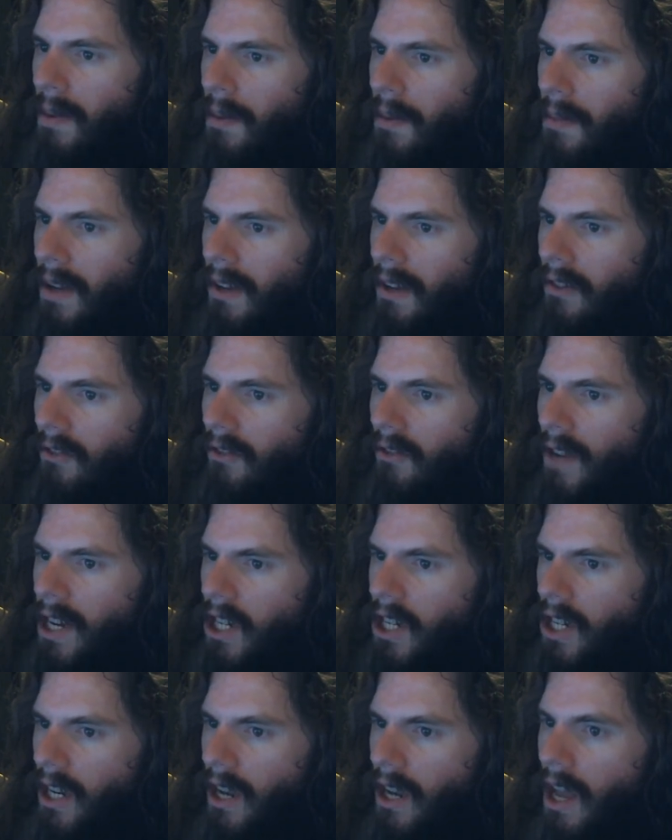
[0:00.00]

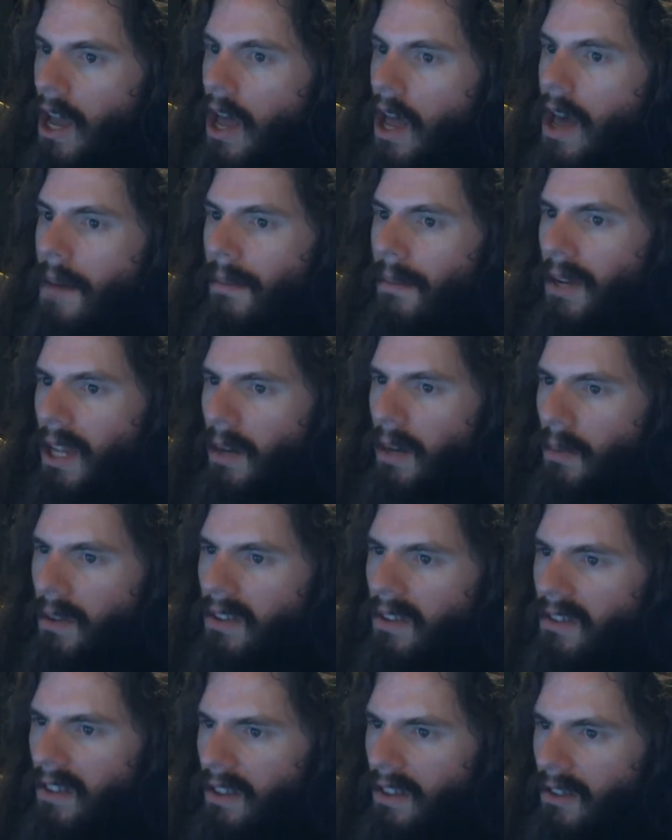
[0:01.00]
administration, but he
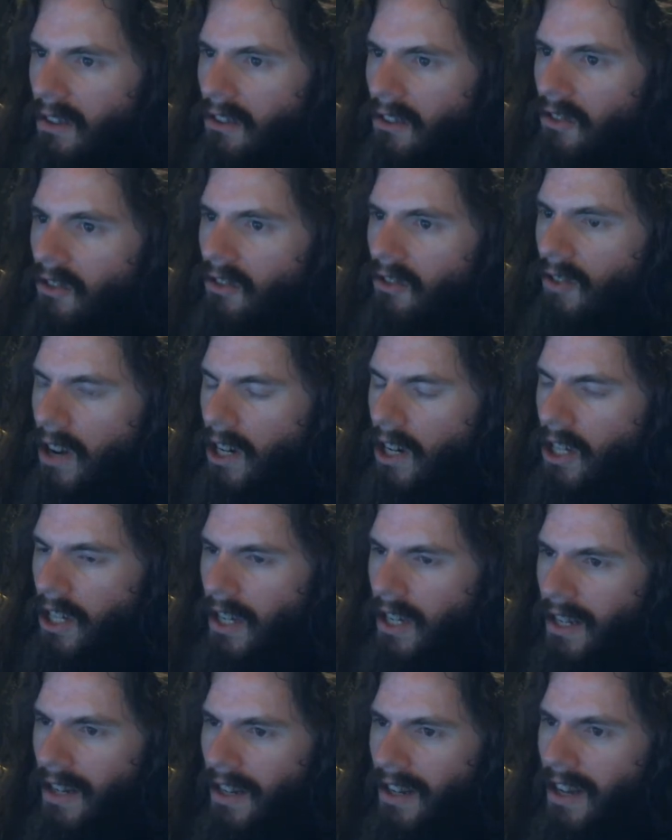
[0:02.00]
would cease
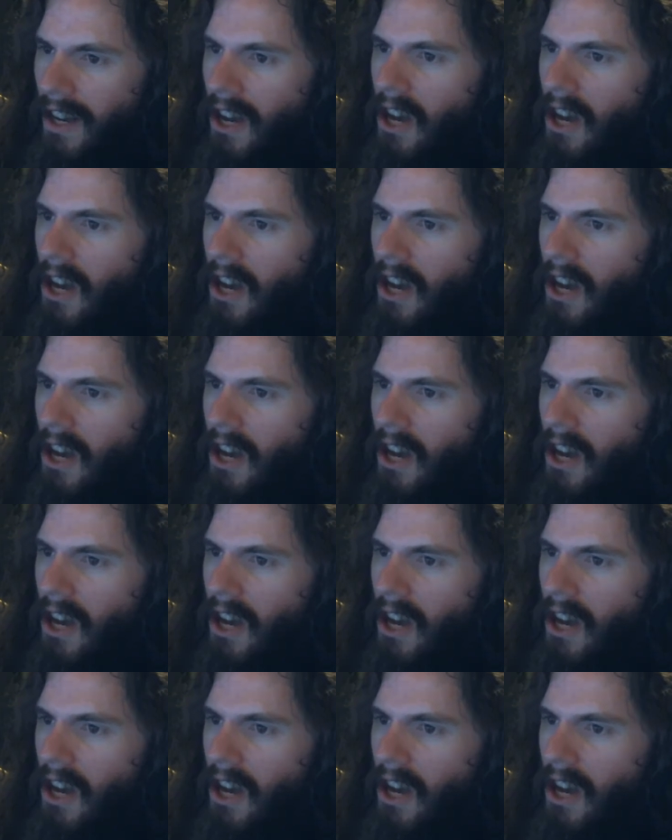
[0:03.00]
construction.